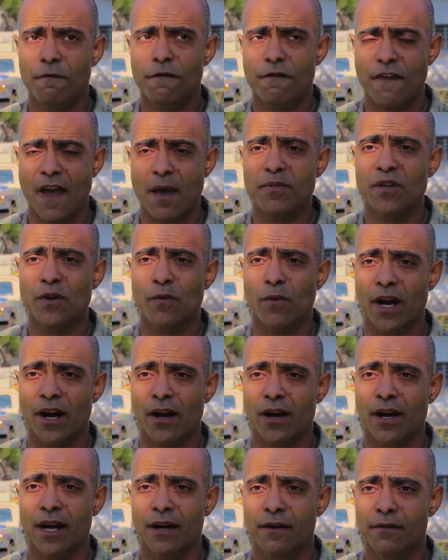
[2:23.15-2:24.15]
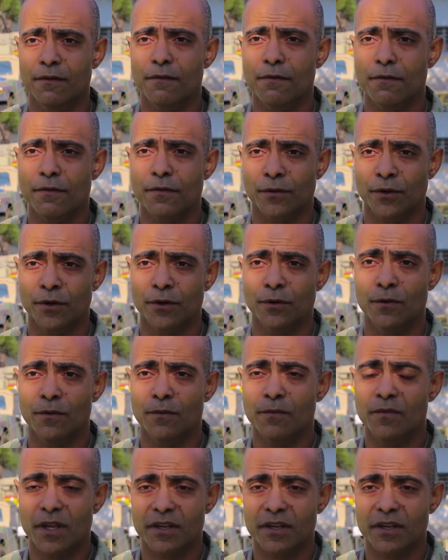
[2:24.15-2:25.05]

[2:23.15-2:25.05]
February through